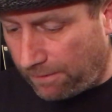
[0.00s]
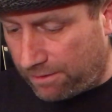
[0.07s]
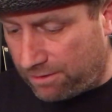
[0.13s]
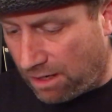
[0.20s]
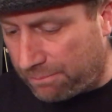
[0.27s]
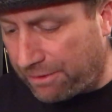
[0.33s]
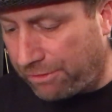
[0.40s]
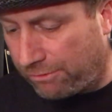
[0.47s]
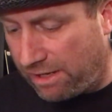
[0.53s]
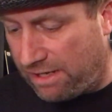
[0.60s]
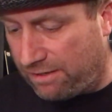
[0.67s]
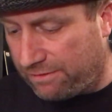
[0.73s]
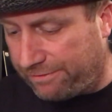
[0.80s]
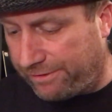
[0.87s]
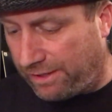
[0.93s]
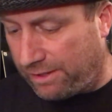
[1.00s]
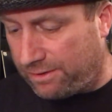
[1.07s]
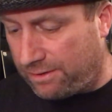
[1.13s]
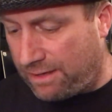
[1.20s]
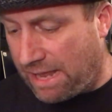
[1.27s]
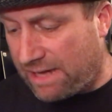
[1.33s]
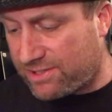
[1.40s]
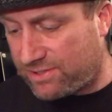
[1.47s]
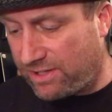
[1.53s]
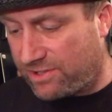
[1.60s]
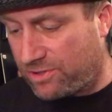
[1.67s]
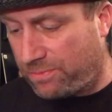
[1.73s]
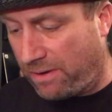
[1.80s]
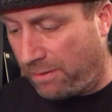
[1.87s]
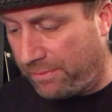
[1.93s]
Number three, for the next
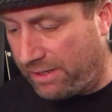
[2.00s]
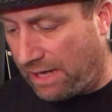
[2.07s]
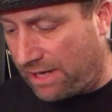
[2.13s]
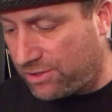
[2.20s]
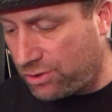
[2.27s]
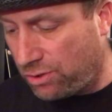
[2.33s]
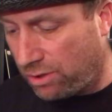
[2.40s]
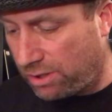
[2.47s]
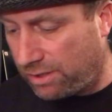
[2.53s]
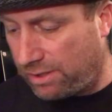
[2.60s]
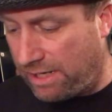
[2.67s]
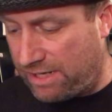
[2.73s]
experiment, I took